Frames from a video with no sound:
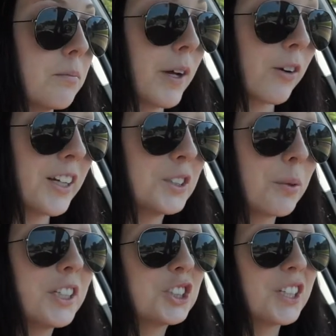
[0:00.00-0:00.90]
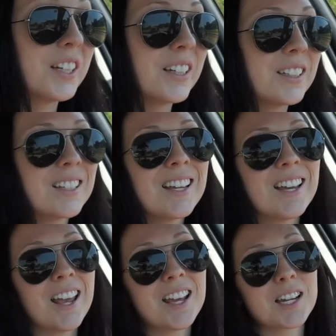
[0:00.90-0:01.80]
my graduation,
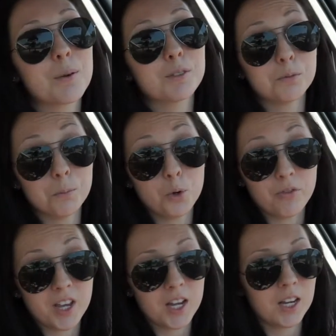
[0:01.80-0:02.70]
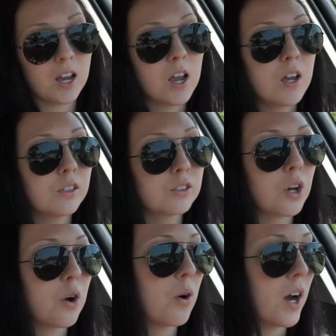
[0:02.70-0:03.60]
and I was moving.
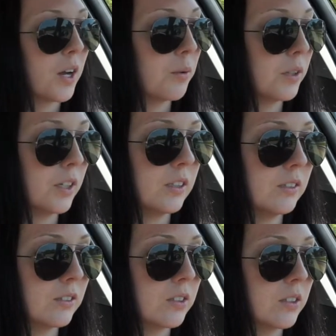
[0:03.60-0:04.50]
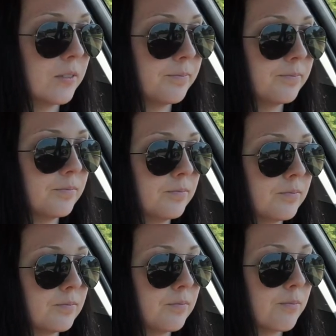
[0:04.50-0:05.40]
So I was
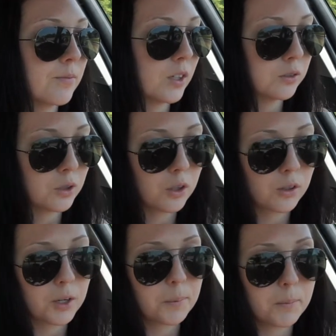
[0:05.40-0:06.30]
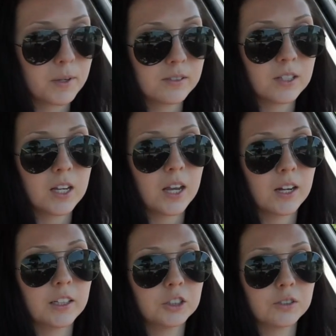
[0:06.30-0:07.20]
so incredibly busy,
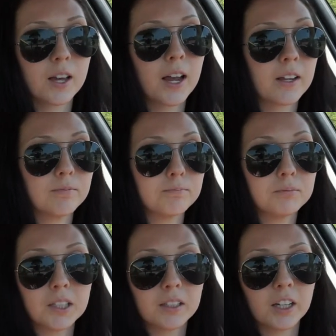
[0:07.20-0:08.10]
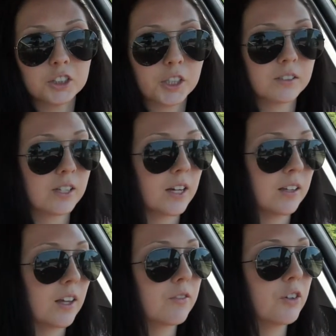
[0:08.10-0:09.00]
and I didn't get a chance to edit that